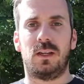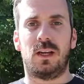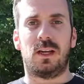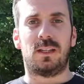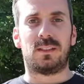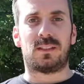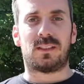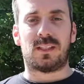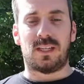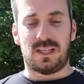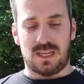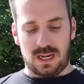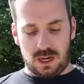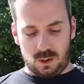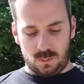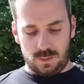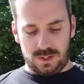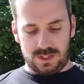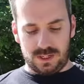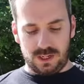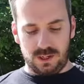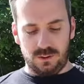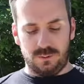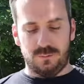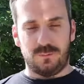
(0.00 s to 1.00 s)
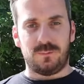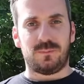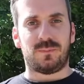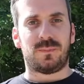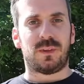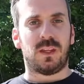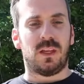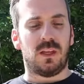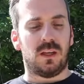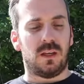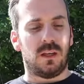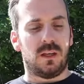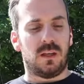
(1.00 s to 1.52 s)
and see how we do.
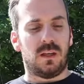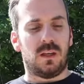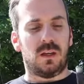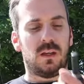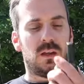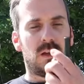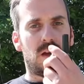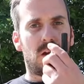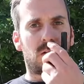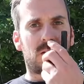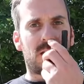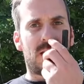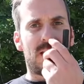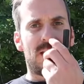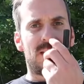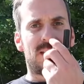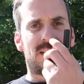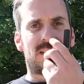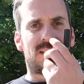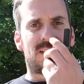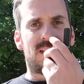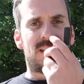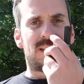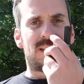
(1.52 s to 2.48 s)
Okay, this